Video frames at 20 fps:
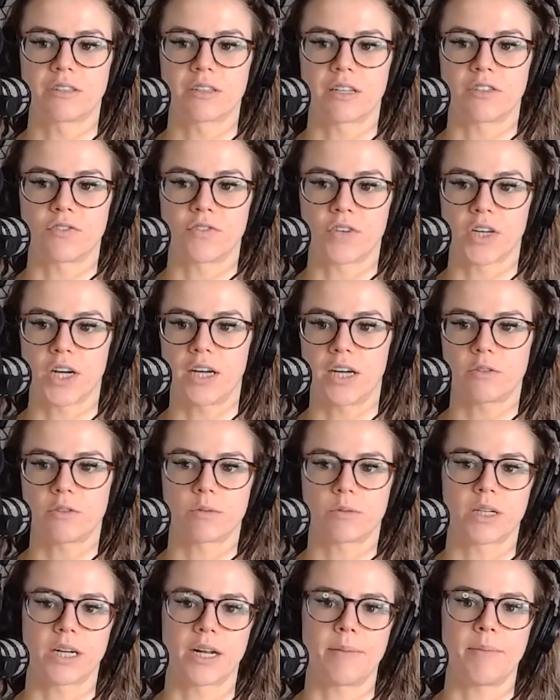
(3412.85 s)
Because for us,
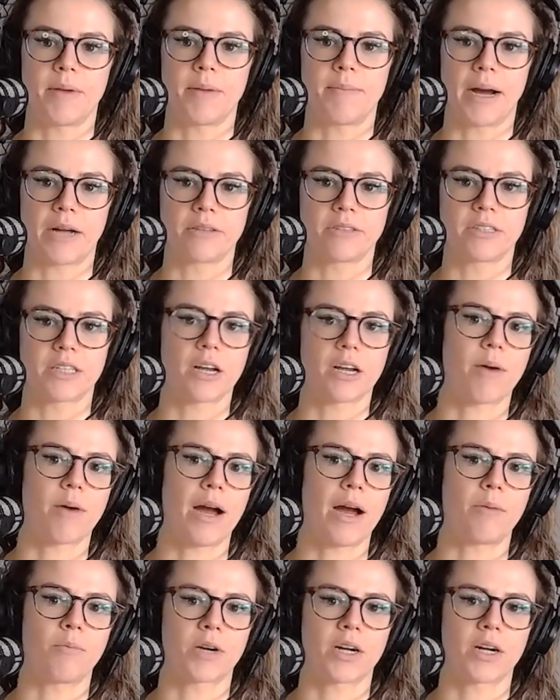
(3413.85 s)
we're going to be bouncing around.